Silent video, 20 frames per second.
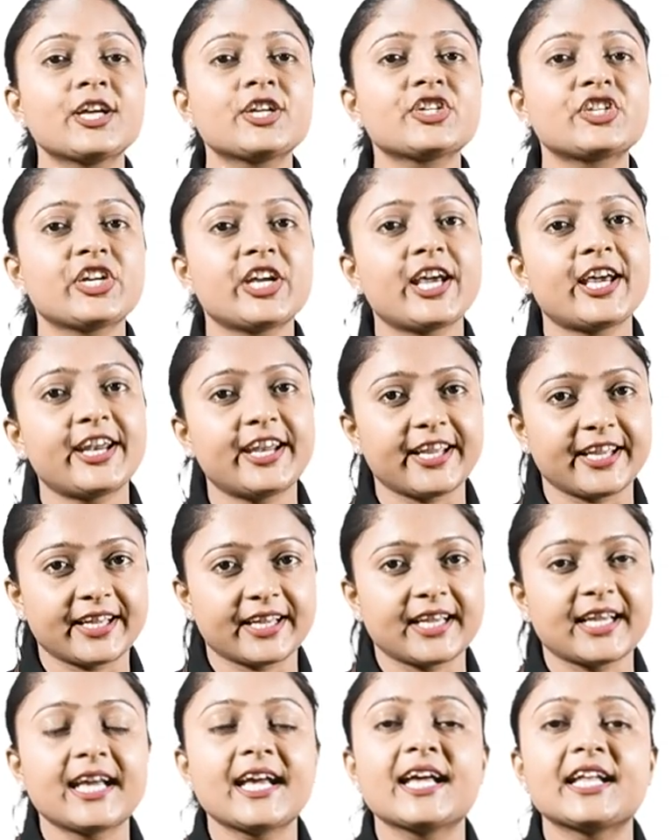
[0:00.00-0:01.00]

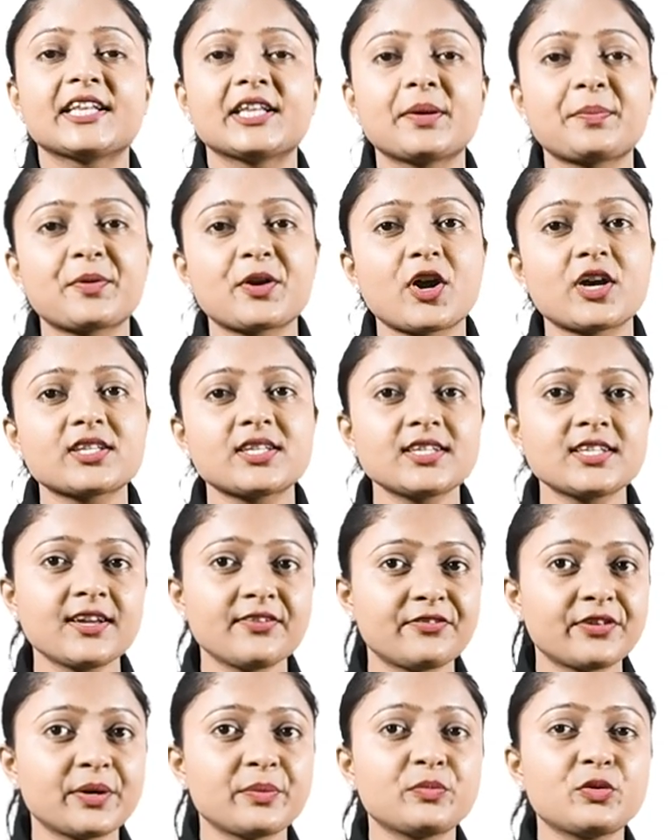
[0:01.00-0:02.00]
Shearing. The process
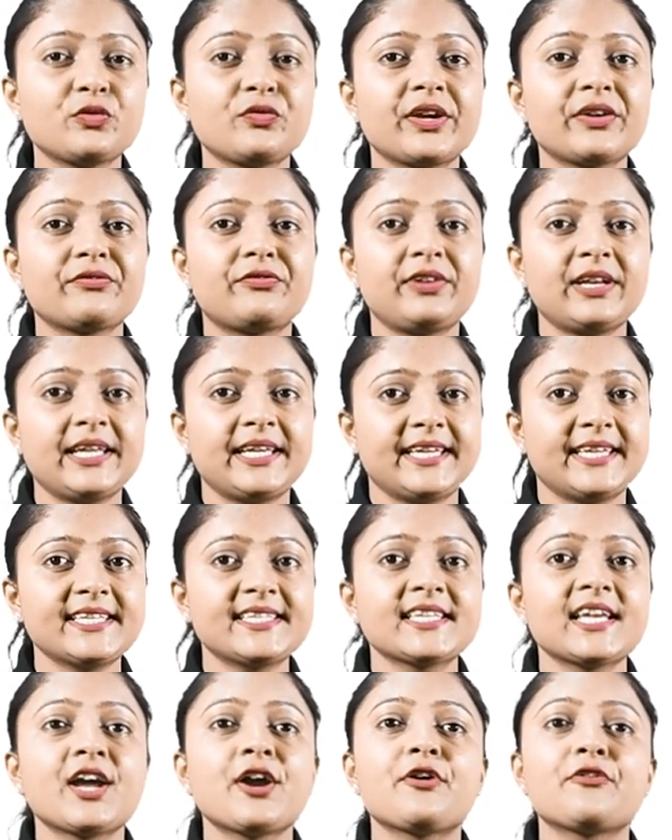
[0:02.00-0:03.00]
of removing
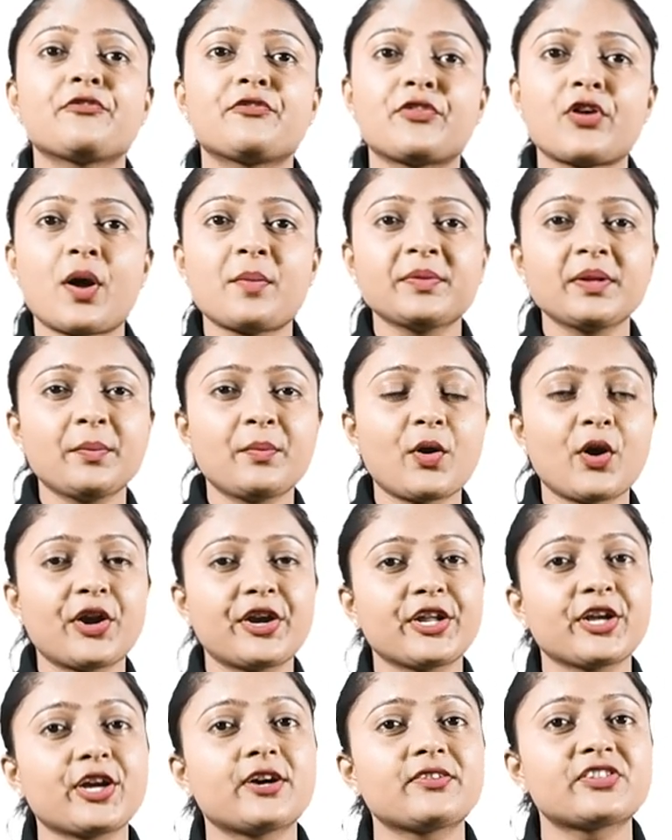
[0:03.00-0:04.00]
fleece from the
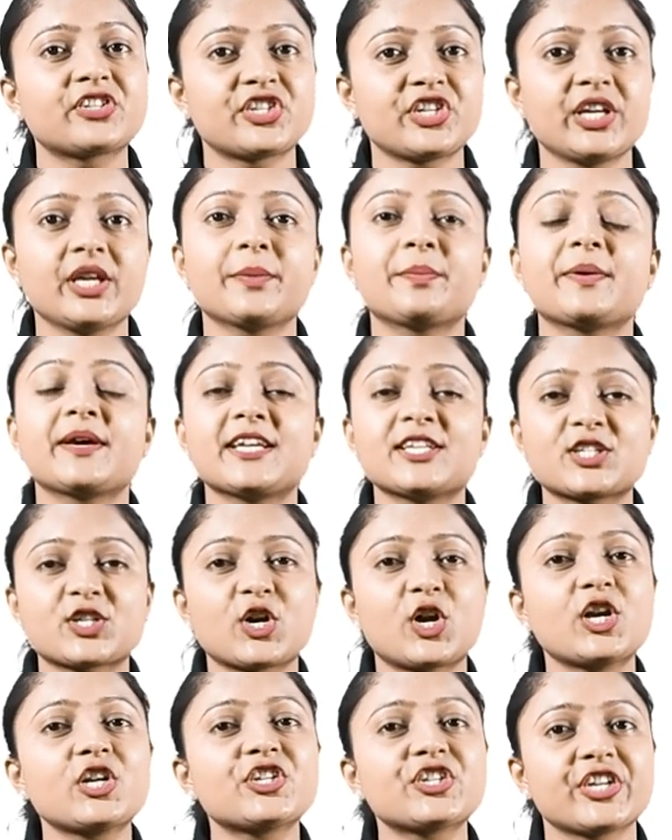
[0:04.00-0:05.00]
body of sheep is
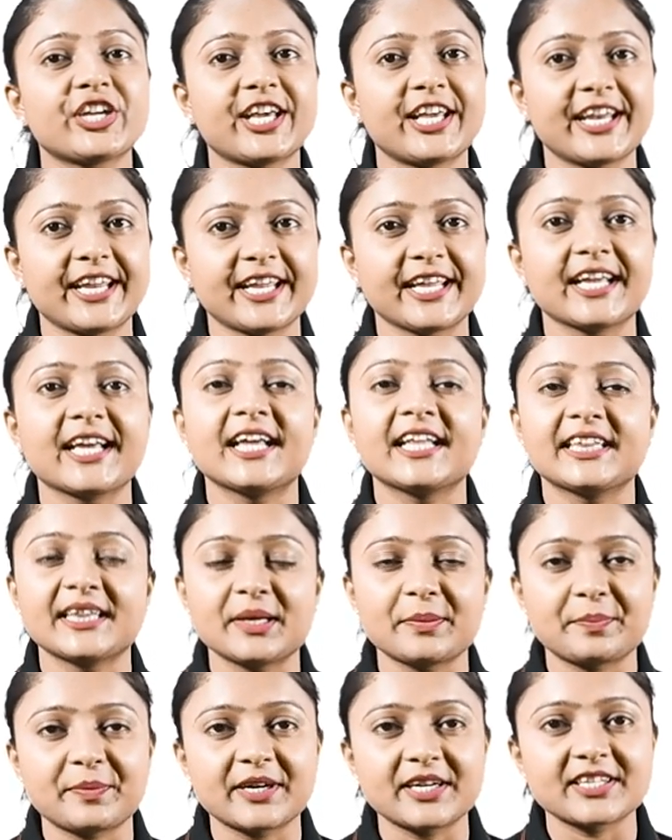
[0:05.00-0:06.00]
called shearing.
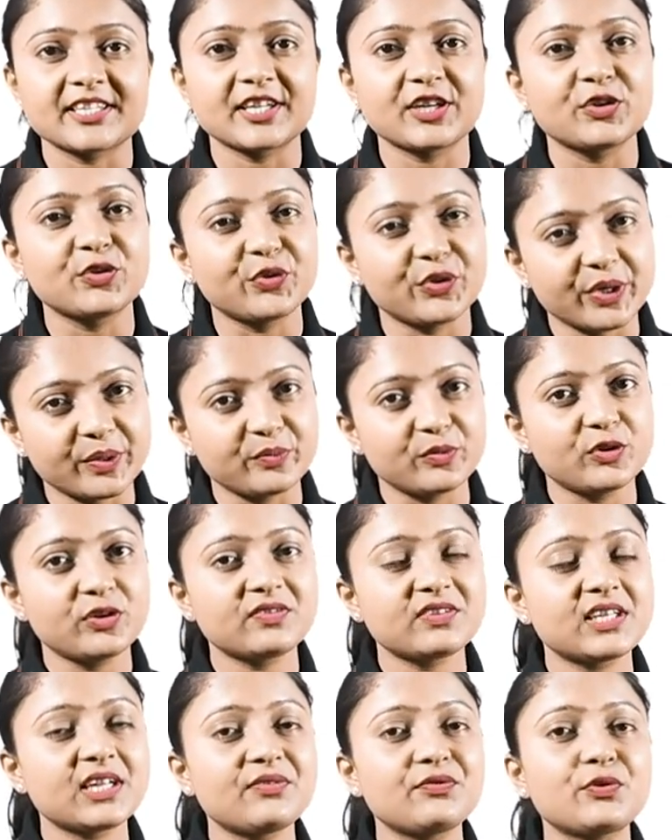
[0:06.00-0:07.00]
The person who
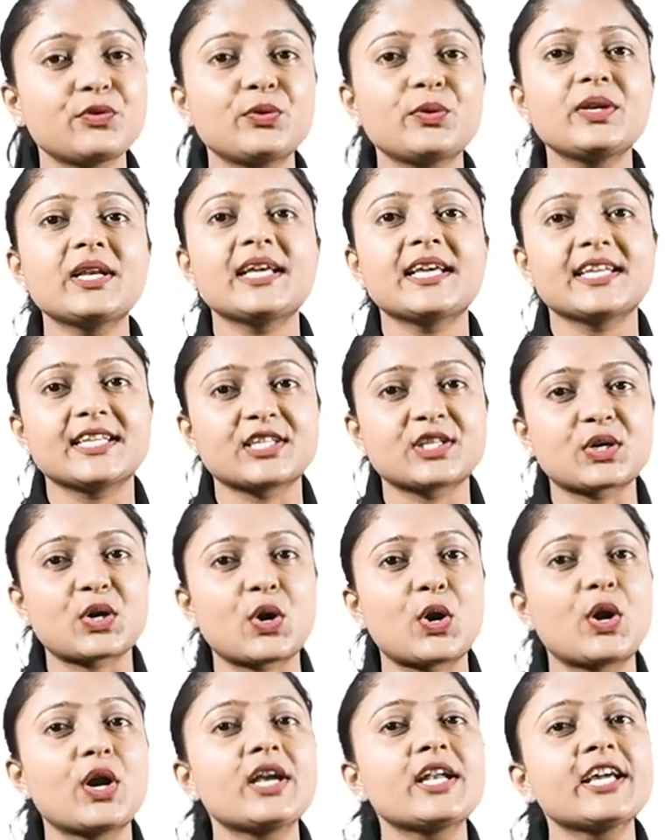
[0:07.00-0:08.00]
removes the wool is
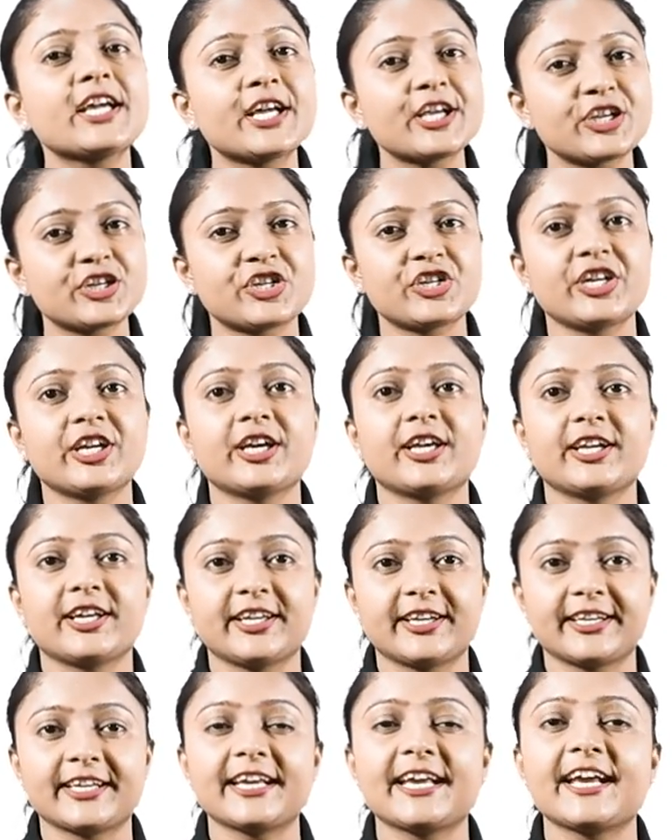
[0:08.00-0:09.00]
called
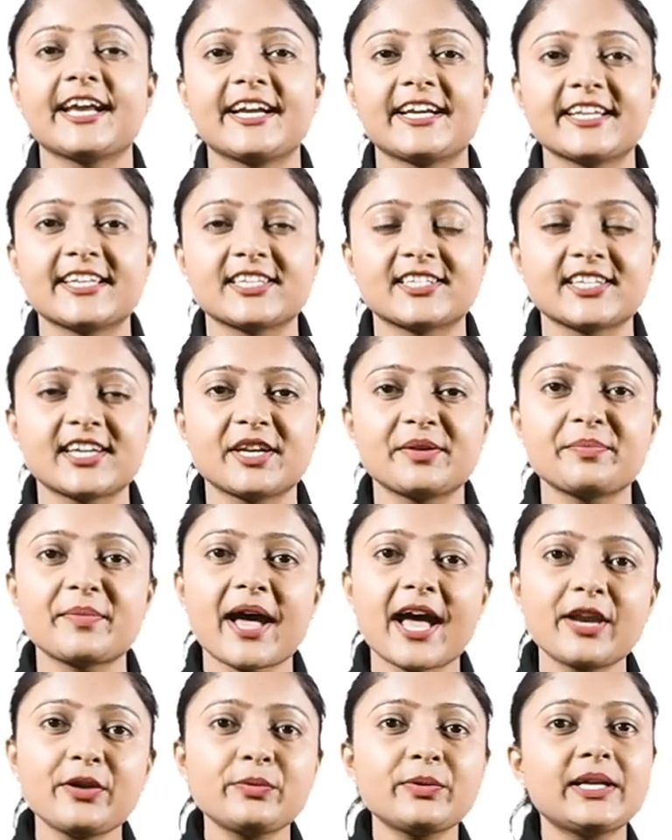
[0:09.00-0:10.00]
shearer. It is done
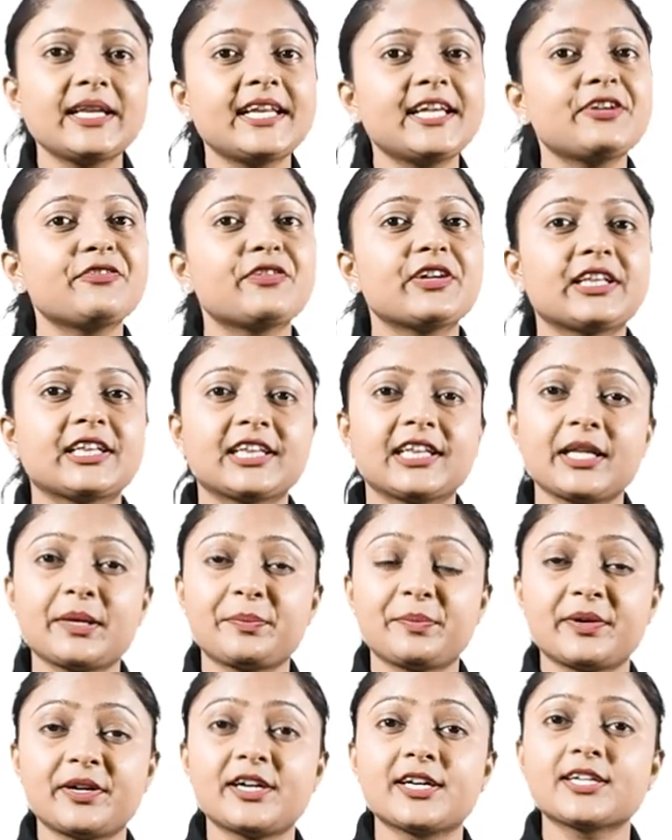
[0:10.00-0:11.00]
manually with
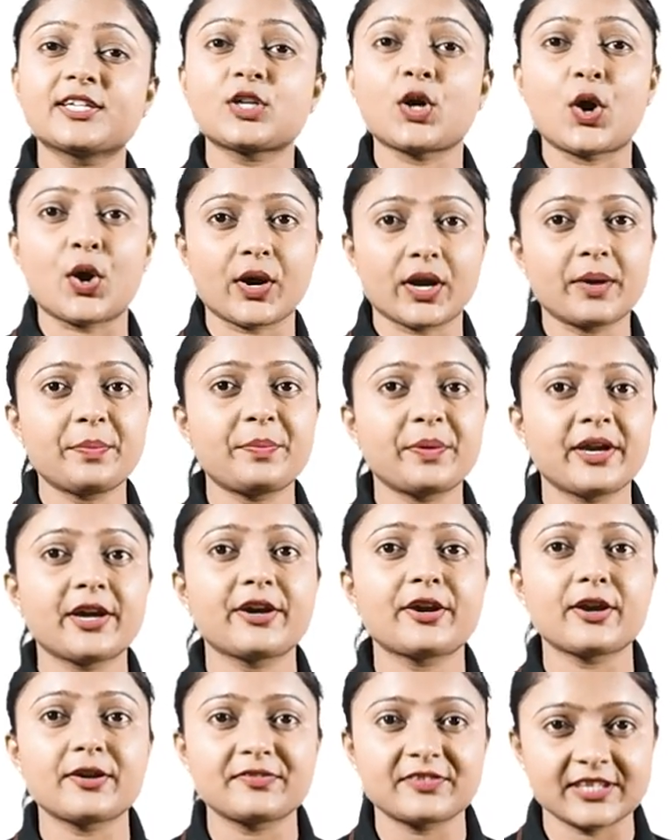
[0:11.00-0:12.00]
clippers or a
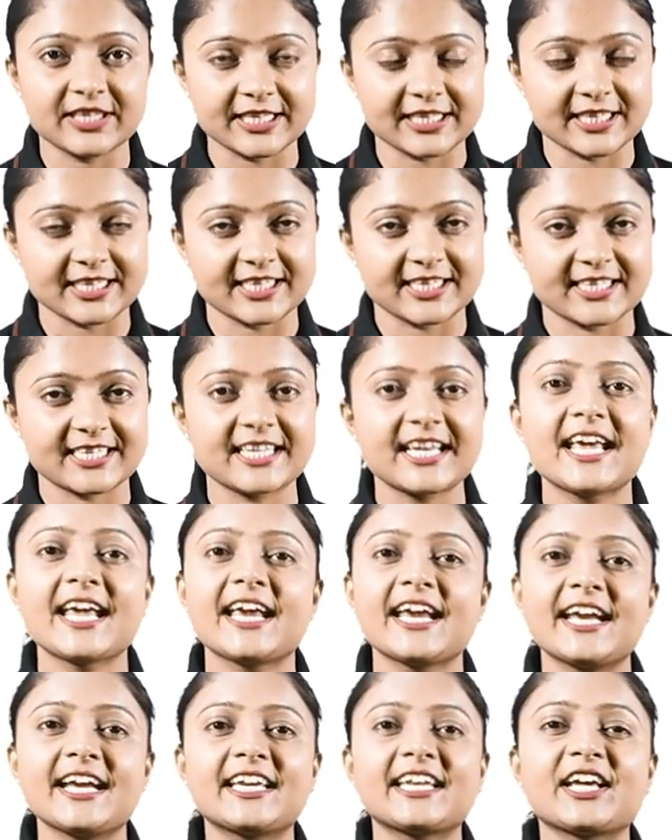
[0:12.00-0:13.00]
pair of scissors.
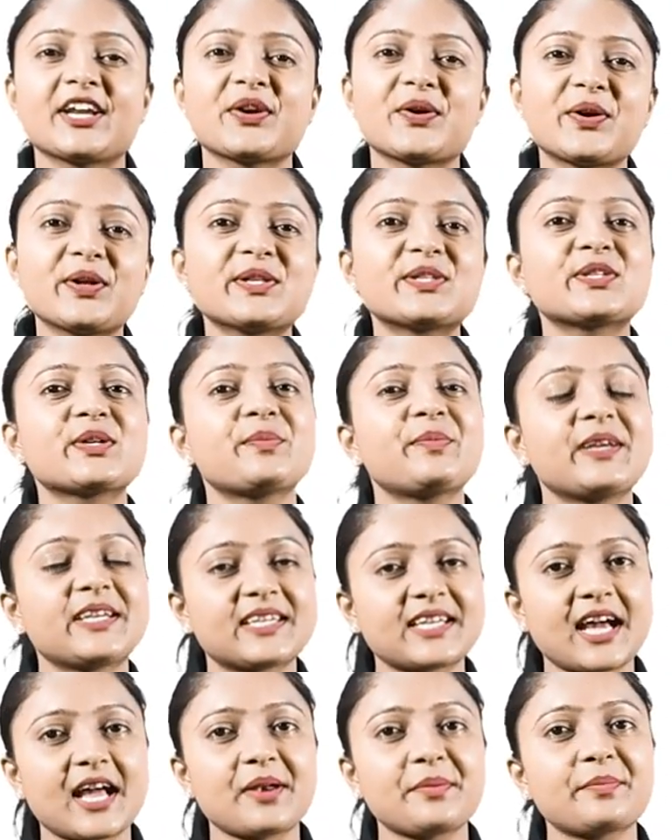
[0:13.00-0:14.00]
It can also be
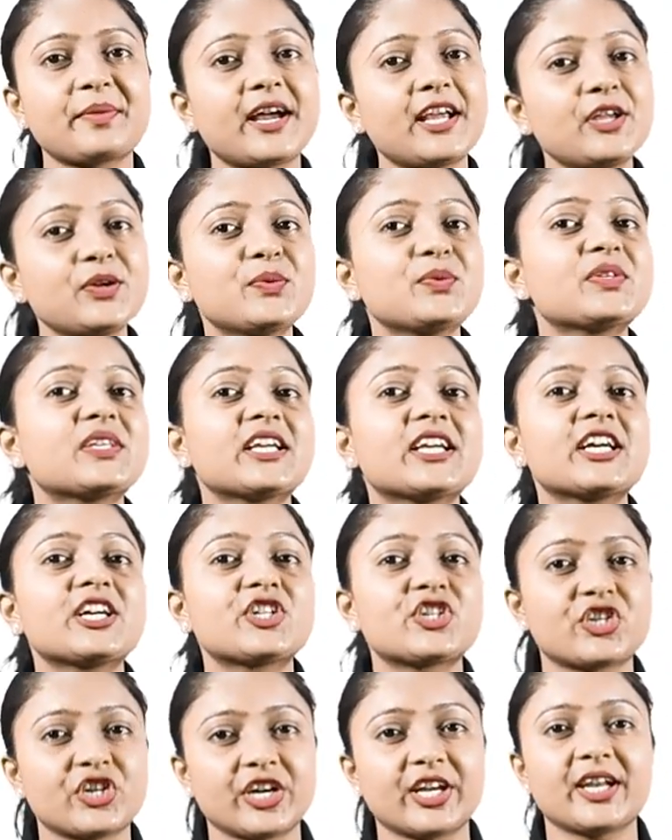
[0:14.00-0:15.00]
done by using a
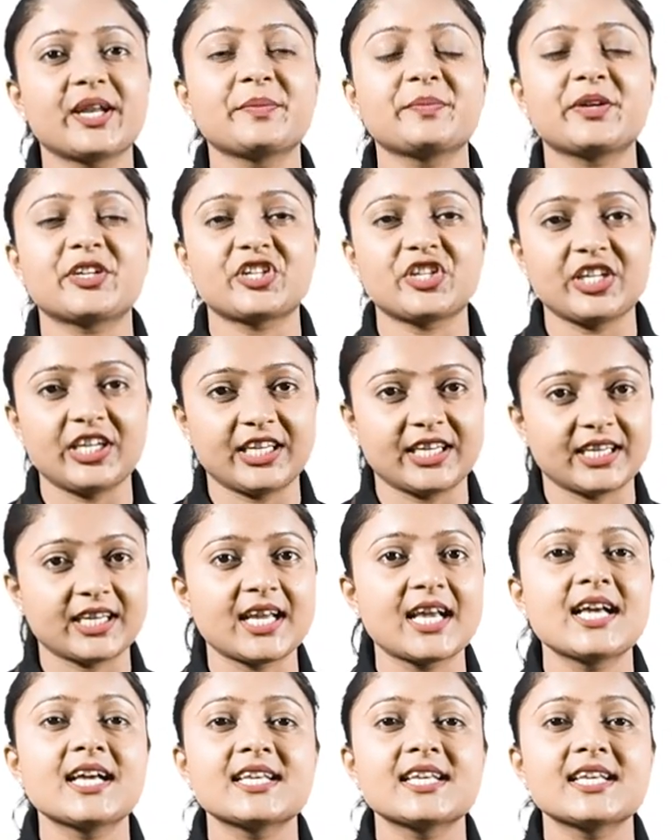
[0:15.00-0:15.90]
shearing machine.